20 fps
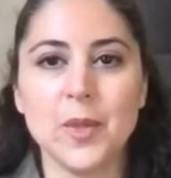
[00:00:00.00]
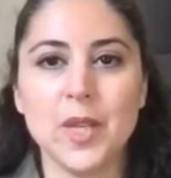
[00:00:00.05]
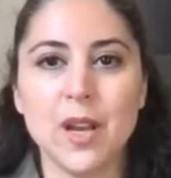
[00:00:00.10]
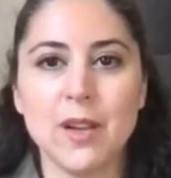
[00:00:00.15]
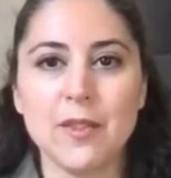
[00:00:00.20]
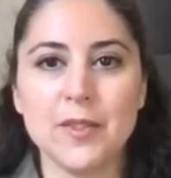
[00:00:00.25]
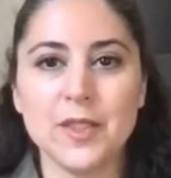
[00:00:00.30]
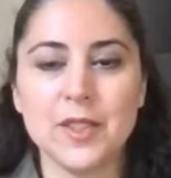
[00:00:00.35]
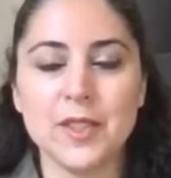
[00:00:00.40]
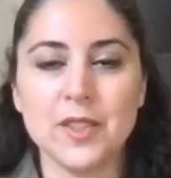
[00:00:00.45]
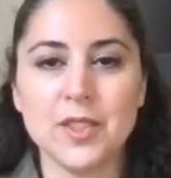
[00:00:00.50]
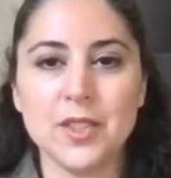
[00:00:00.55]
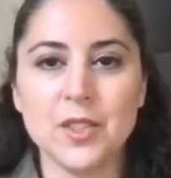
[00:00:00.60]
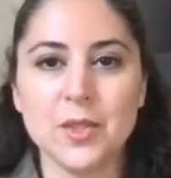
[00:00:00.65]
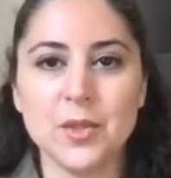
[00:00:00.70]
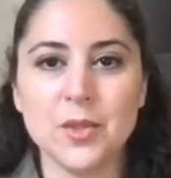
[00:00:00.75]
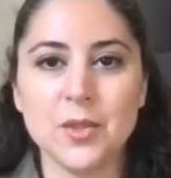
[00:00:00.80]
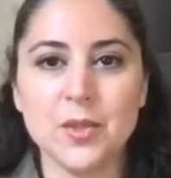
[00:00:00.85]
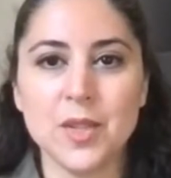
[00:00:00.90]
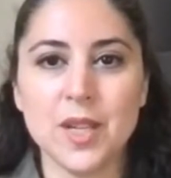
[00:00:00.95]
often
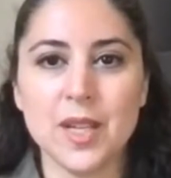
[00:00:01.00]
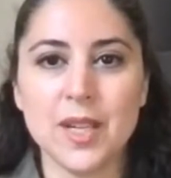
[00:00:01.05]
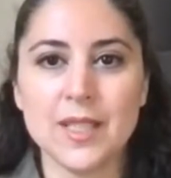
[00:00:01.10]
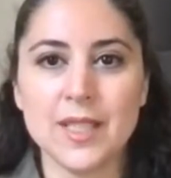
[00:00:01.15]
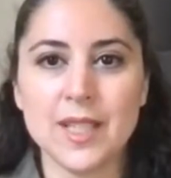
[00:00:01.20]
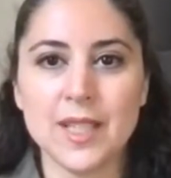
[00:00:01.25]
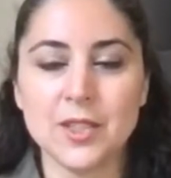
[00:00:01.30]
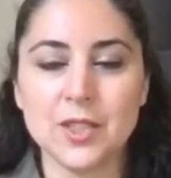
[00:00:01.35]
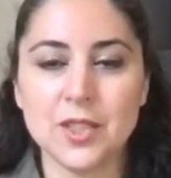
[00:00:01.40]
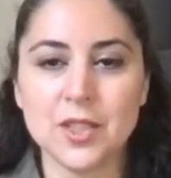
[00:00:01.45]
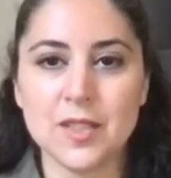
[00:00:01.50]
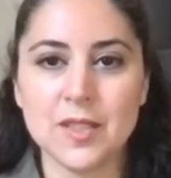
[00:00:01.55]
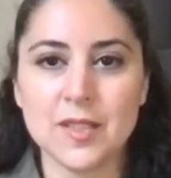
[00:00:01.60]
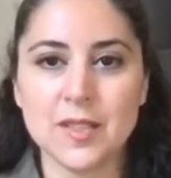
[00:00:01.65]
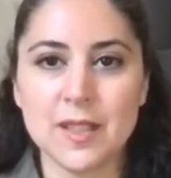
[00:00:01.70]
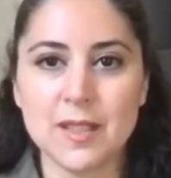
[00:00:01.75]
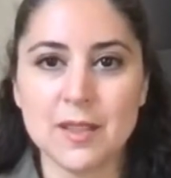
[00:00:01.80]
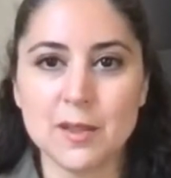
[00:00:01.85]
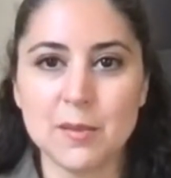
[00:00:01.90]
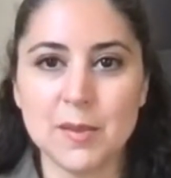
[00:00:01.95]
do attention
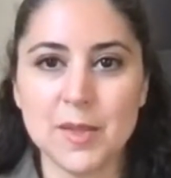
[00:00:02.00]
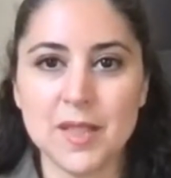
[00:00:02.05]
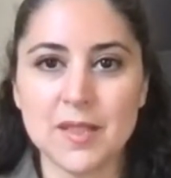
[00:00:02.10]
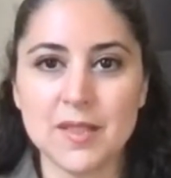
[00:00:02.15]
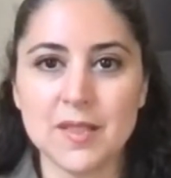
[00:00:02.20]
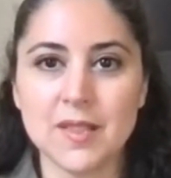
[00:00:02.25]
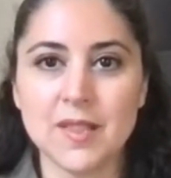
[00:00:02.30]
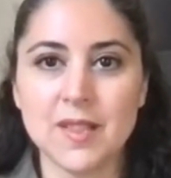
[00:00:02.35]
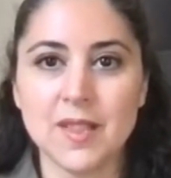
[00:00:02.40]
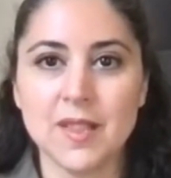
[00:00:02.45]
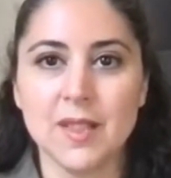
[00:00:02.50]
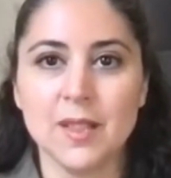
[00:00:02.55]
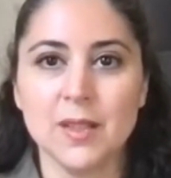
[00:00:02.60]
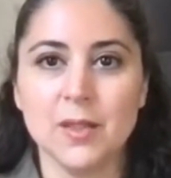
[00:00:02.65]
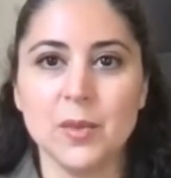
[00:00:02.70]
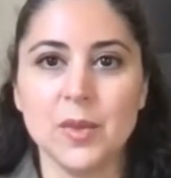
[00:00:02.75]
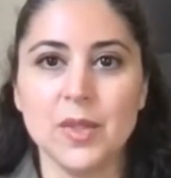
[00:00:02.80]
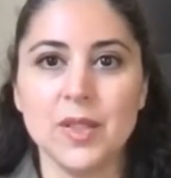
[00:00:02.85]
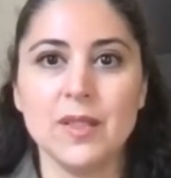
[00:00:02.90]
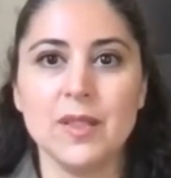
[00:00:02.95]
assessments
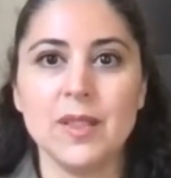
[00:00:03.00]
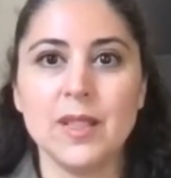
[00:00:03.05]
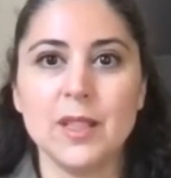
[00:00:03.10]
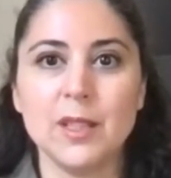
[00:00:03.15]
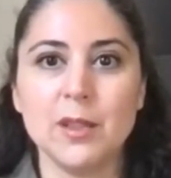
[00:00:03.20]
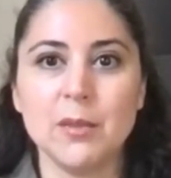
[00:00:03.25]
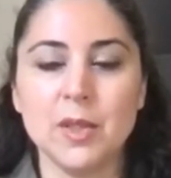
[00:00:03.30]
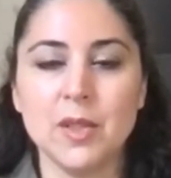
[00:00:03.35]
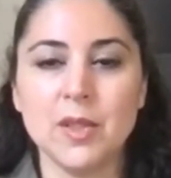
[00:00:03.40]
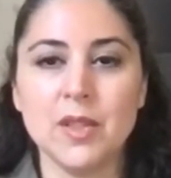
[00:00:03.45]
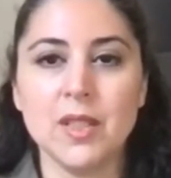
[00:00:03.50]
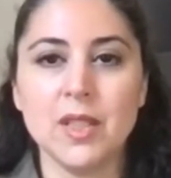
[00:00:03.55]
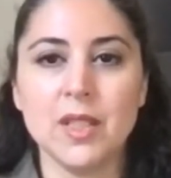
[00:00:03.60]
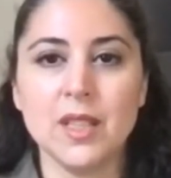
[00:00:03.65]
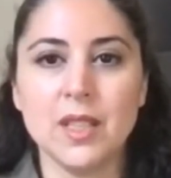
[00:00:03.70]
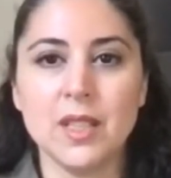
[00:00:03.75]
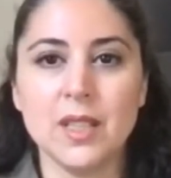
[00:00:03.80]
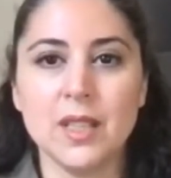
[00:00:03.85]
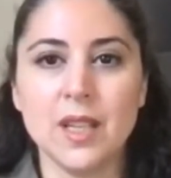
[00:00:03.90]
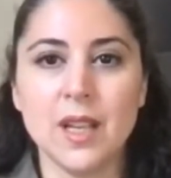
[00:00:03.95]
within the
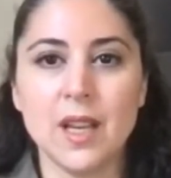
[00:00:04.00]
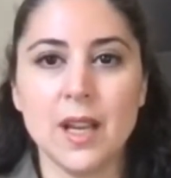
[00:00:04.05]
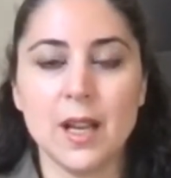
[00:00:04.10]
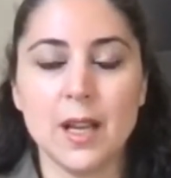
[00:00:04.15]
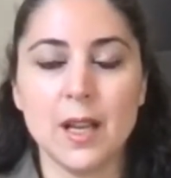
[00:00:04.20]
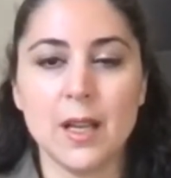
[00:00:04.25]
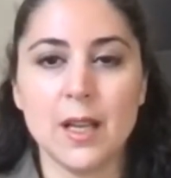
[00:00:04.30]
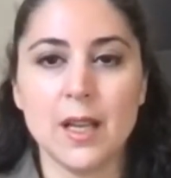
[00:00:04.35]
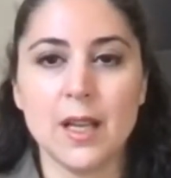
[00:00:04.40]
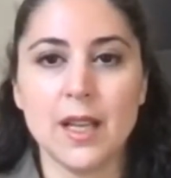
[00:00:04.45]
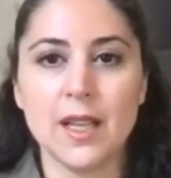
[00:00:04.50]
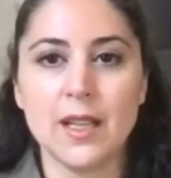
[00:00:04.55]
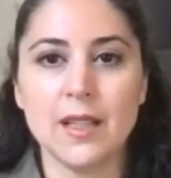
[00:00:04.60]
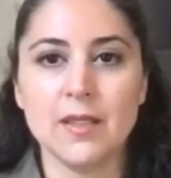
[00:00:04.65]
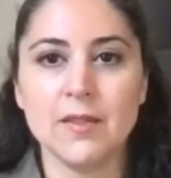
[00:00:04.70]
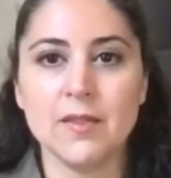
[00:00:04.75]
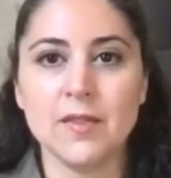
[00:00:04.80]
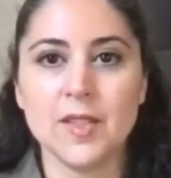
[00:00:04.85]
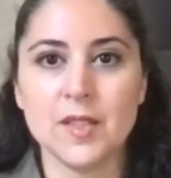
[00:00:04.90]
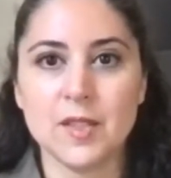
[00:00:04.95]
community,
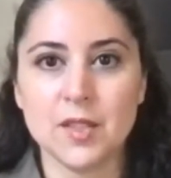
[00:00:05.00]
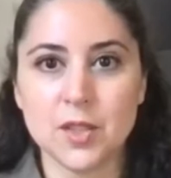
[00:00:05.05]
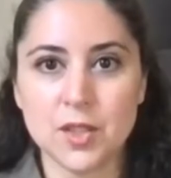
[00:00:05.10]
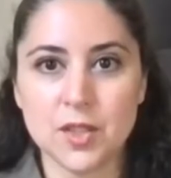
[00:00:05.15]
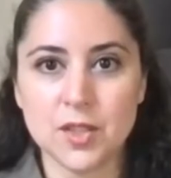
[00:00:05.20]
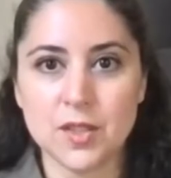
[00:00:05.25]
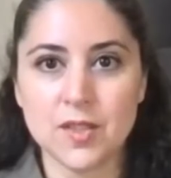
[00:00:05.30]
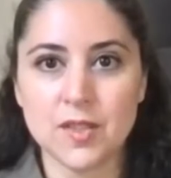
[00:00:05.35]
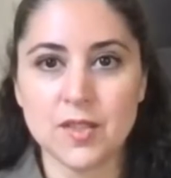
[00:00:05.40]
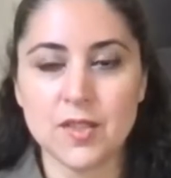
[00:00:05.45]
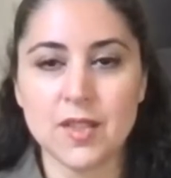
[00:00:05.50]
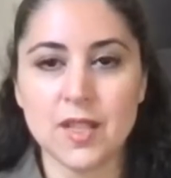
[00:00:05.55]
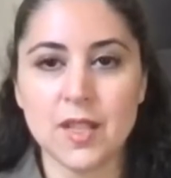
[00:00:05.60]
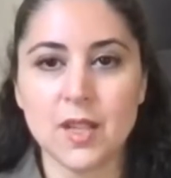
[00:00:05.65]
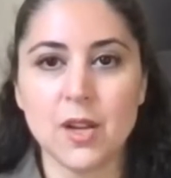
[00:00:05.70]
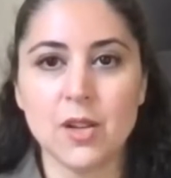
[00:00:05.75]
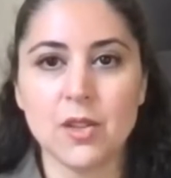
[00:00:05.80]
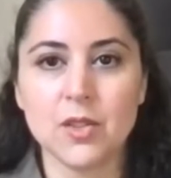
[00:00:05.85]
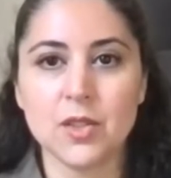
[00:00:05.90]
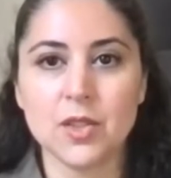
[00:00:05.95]
and physicians and
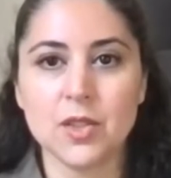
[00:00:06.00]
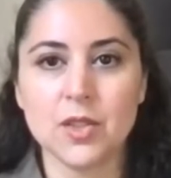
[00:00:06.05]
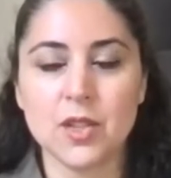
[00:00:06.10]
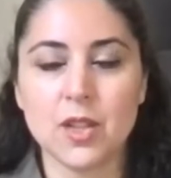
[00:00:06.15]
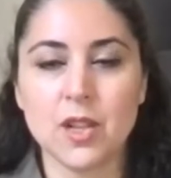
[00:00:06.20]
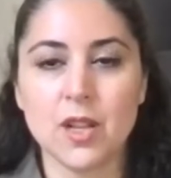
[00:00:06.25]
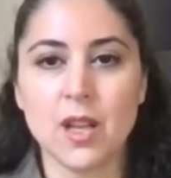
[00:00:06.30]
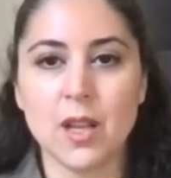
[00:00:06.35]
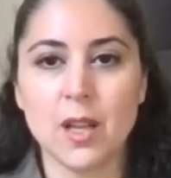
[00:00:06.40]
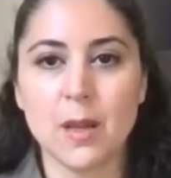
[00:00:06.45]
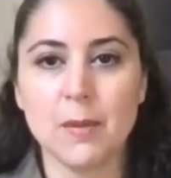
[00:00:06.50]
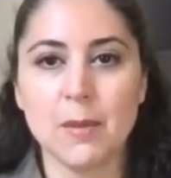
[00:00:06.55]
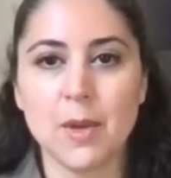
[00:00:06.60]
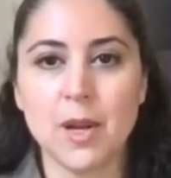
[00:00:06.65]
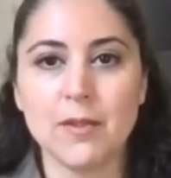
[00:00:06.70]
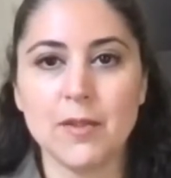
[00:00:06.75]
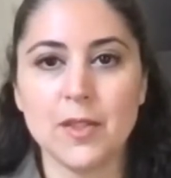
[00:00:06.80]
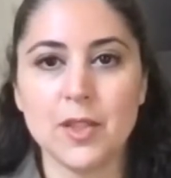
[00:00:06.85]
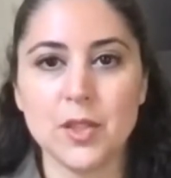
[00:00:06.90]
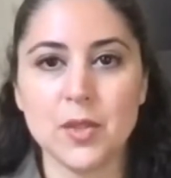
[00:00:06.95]
psychologists
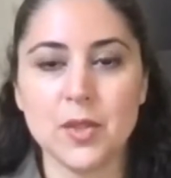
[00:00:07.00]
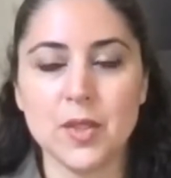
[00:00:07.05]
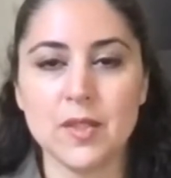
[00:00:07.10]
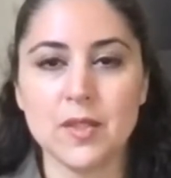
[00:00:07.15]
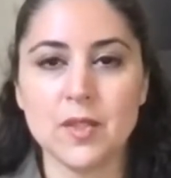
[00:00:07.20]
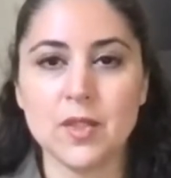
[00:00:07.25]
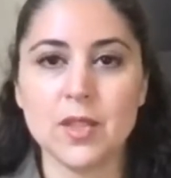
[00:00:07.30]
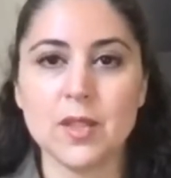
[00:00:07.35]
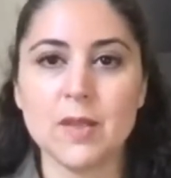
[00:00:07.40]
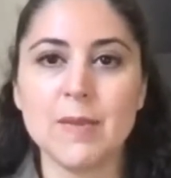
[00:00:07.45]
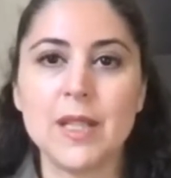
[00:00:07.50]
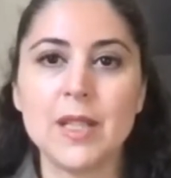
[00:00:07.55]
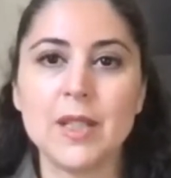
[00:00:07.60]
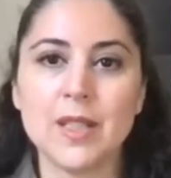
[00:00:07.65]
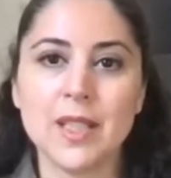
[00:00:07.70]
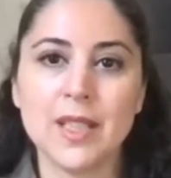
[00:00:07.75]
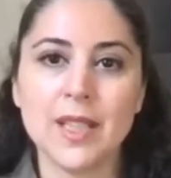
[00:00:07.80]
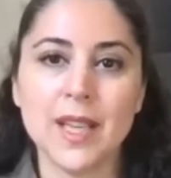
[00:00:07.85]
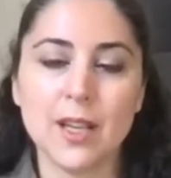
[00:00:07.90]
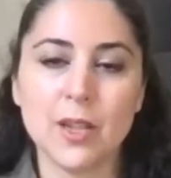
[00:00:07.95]
often do these just by
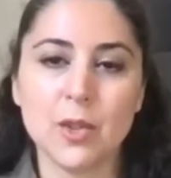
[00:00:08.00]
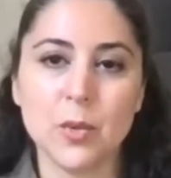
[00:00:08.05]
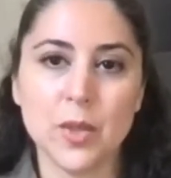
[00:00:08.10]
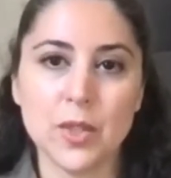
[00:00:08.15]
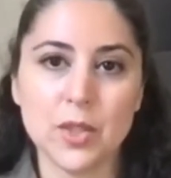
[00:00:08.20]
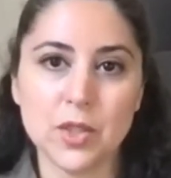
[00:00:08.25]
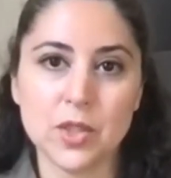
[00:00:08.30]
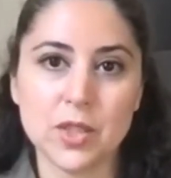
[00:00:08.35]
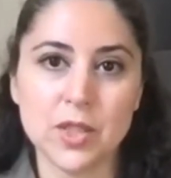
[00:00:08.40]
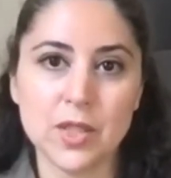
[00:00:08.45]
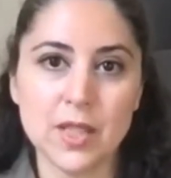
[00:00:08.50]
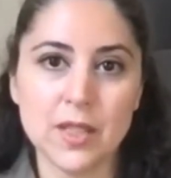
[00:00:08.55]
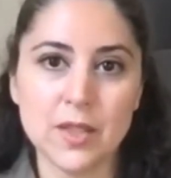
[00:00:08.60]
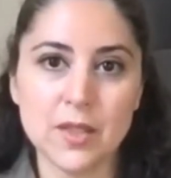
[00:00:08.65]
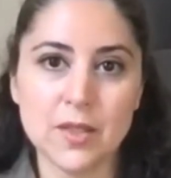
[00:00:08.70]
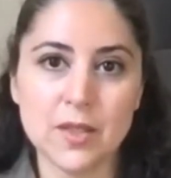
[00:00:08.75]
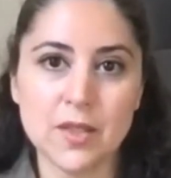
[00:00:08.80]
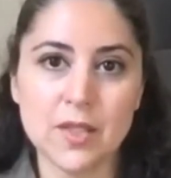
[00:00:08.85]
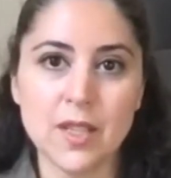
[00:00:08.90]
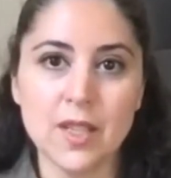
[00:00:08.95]
looking at questionnaires